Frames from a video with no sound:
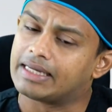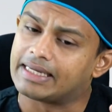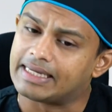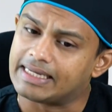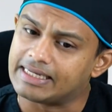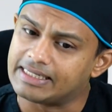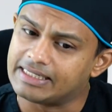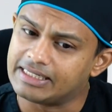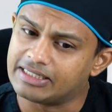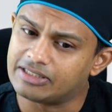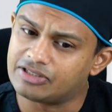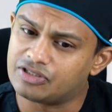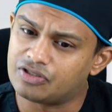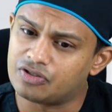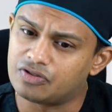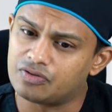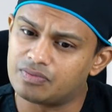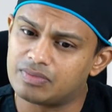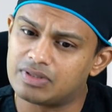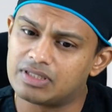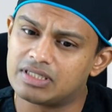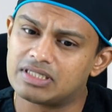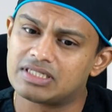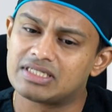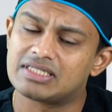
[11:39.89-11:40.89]
Kidney
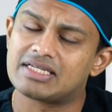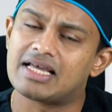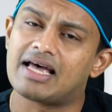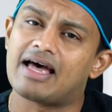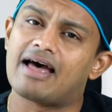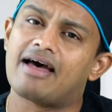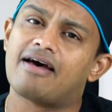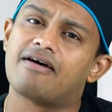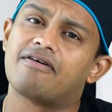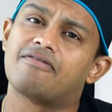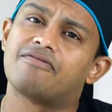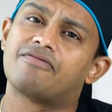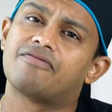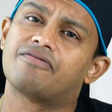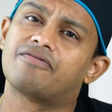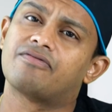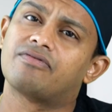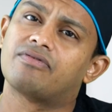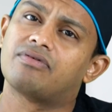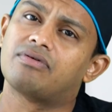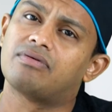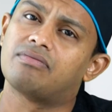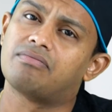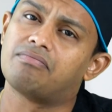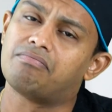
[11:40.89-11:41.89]
tumors have
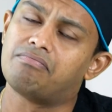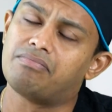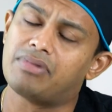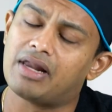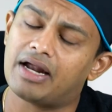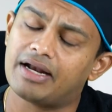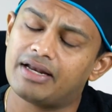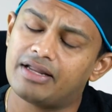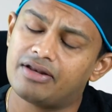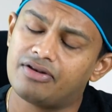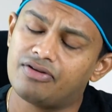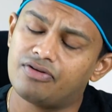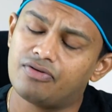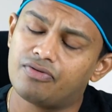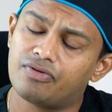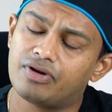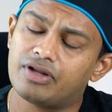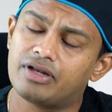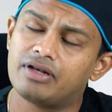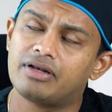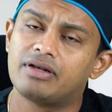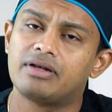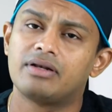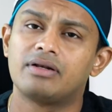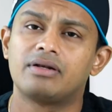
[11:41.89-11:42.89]
blood in
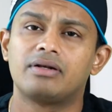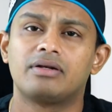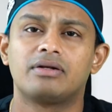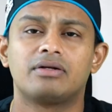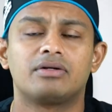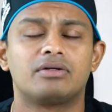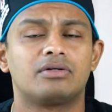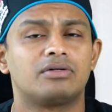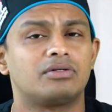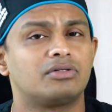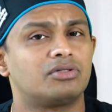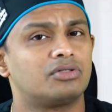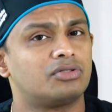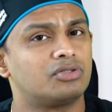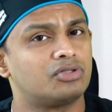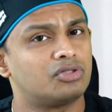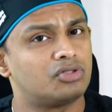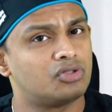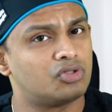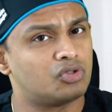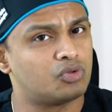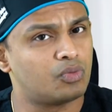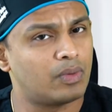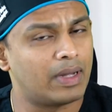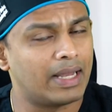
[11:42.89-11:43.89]
urine,
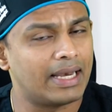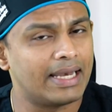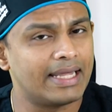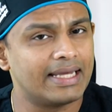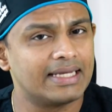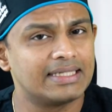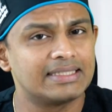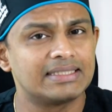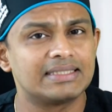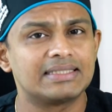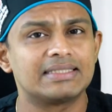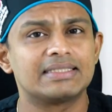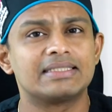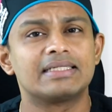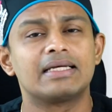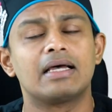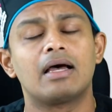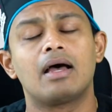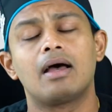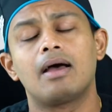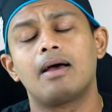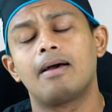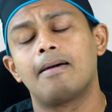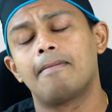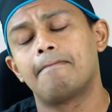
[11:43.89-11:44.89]
swellings,
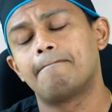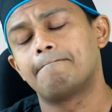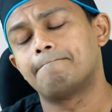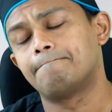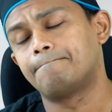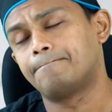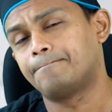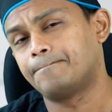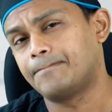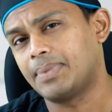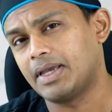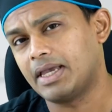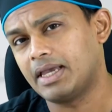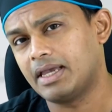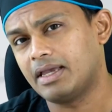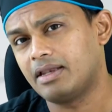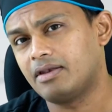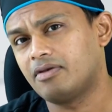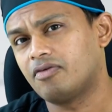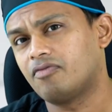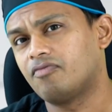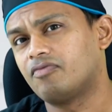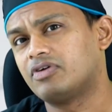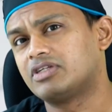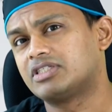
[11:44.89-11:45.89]

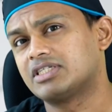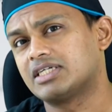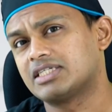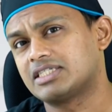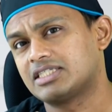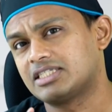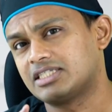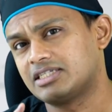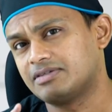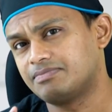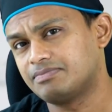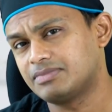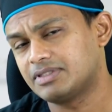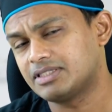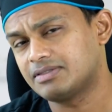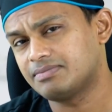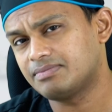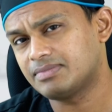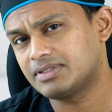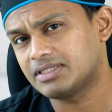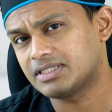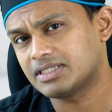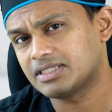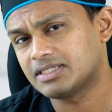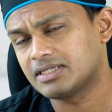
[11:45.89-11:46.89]
pain, which are
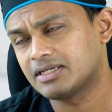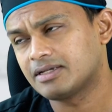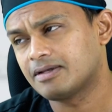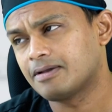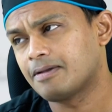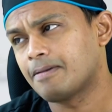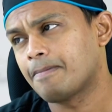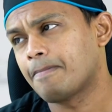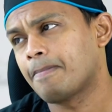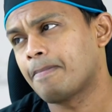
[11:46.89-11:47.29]
symptoms.